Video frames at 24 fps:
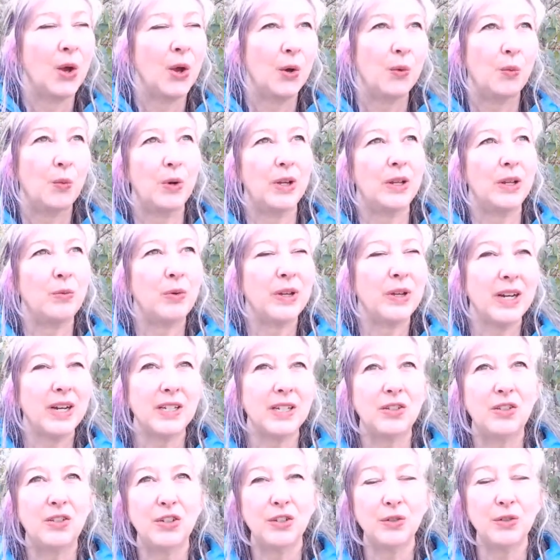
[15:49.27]
what I
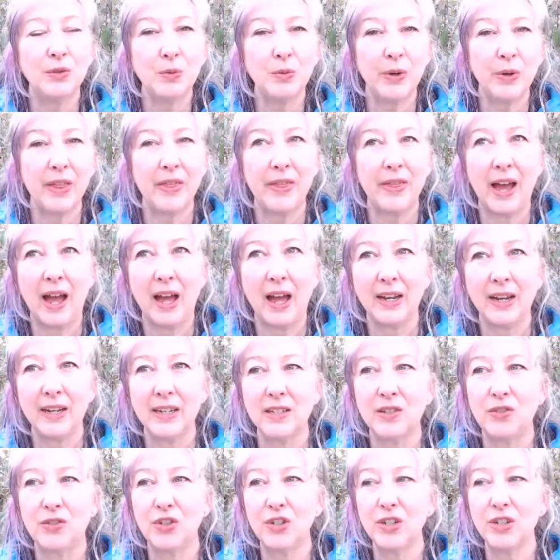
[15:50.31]
do with that
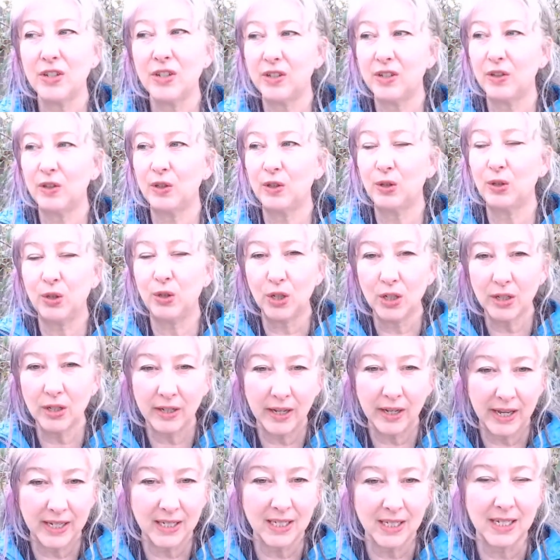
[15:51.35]
is just look
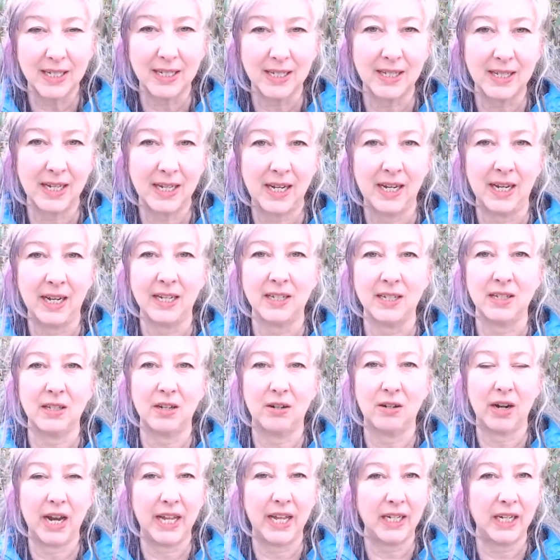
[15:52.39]
and to see, is
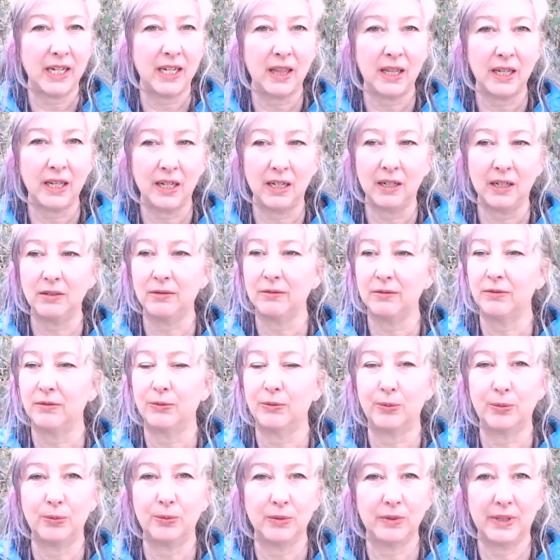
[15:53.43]
there
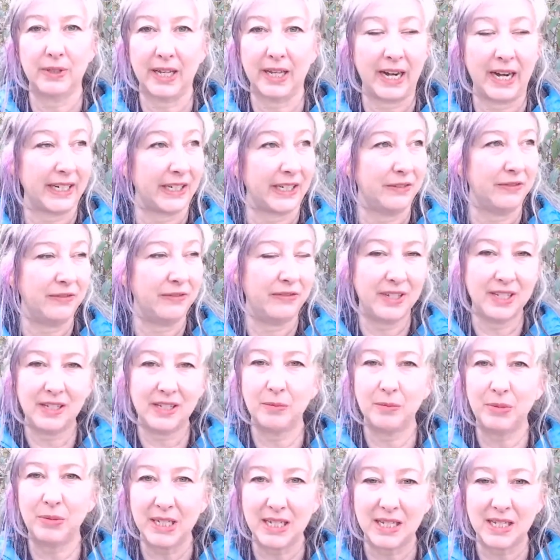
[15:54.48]
anything that I can
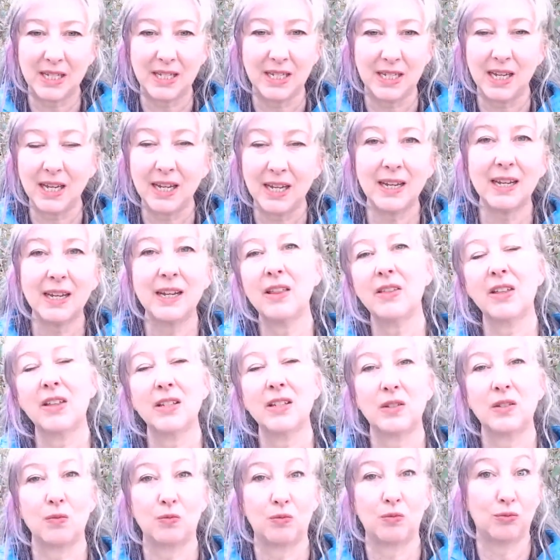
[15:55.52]
visibly see
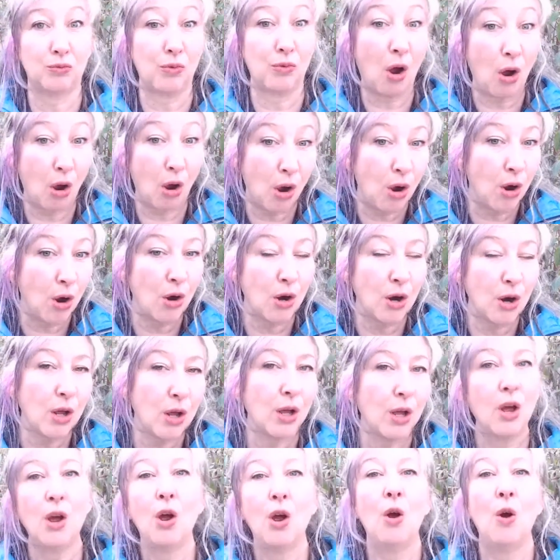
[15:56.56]
that's wrong?
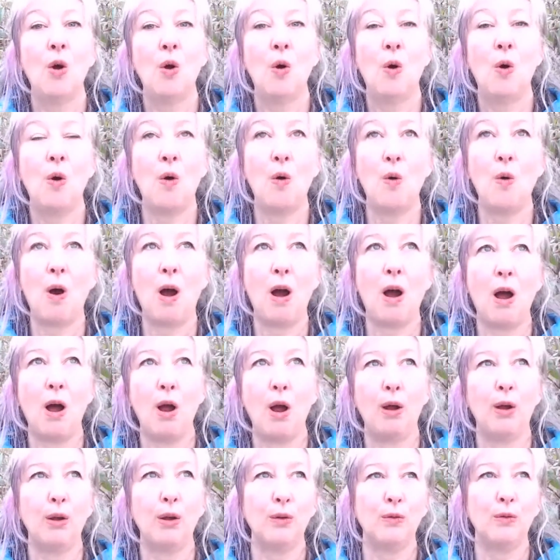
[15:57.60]

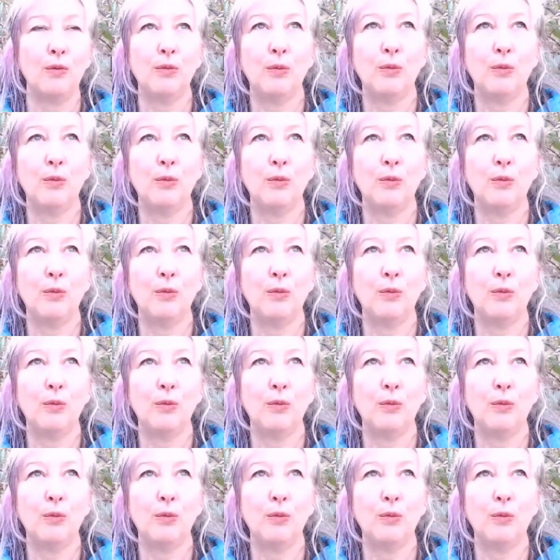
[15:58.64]
Uh,